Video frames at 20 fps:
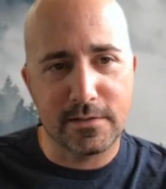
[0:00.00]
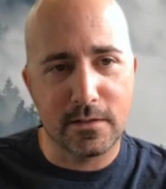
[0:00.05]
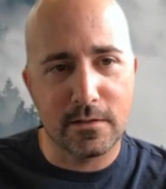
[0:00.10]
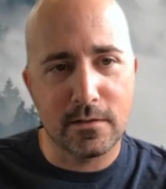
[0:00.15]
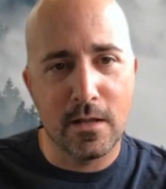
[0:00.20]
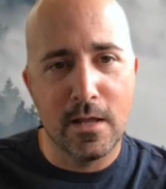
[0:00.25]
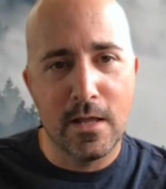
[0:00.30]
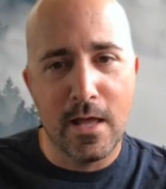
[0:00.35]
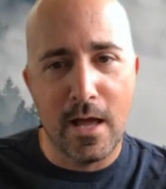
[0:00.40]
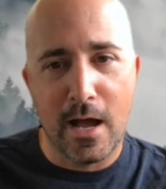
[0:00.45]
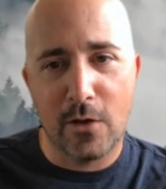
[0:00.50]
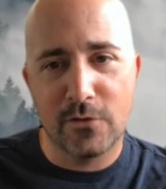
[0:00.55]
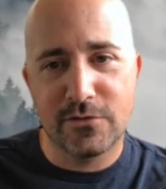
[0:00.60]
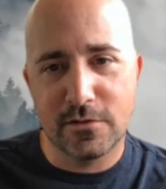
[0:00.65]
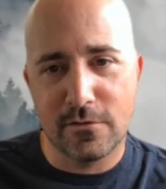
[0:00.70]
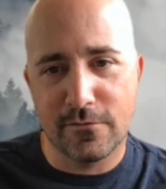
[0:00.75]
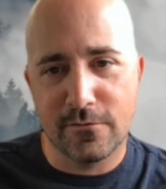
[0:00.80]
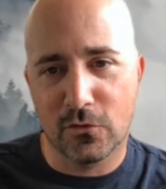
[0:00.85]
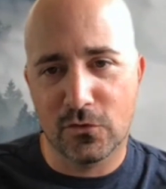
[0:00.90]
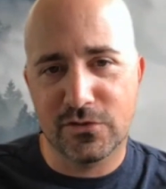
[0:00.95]
And I'd say
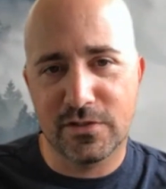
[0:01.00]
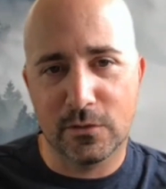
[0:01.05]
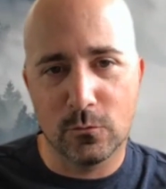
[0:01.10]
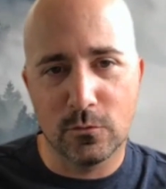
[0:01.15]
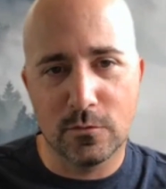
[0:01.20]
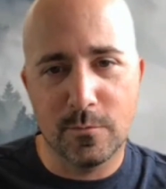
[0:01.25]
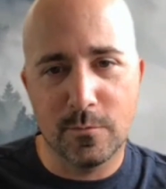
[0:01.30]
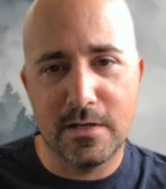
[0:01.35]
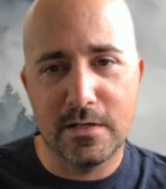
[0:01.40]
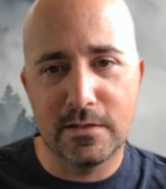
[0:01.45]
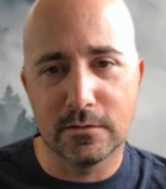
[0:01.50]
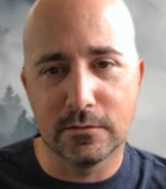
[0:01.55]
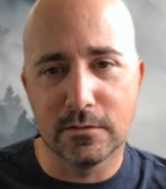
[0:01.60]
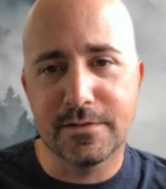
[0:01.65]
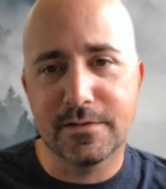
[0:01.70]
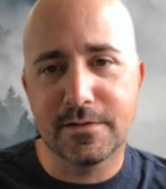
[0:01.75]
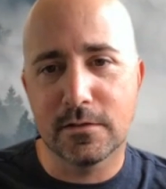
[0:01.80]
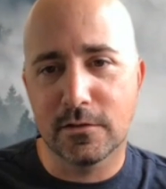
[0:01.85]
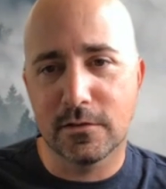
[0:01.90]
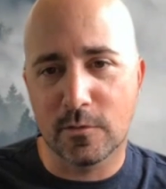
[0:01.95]
the first thing would be to
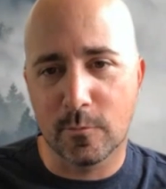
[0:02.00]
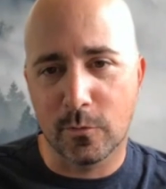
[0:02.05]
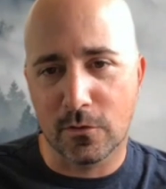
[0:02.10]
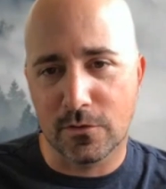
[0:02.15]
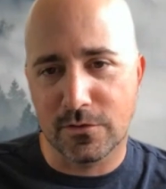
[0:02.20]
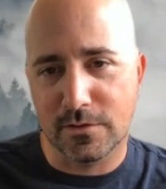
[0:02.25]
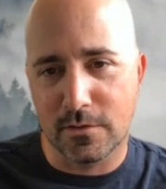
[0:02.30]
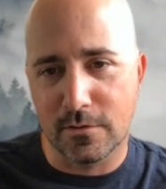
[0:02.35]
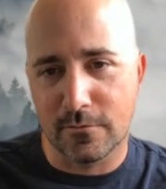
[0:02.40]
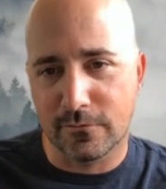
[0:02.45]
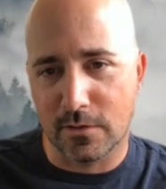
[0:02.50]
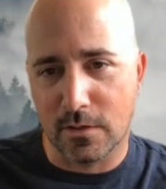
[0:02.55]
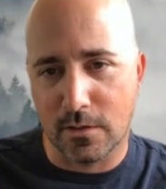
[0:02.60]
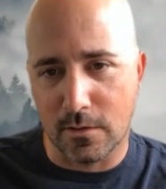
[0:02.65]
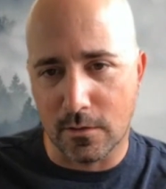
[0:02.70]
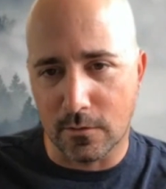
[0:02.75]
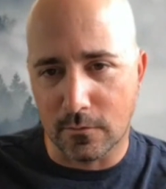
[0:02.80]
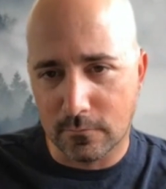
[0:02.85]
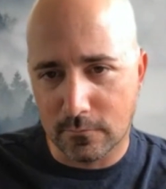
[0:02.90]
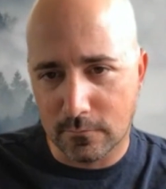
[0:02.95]
listen to the person in front of you.